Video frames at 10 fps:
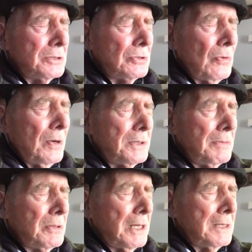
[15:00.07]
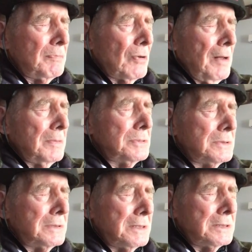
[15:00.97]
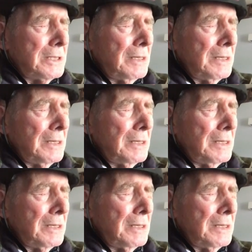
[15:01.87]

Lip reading: just don't want them to get in problems. That's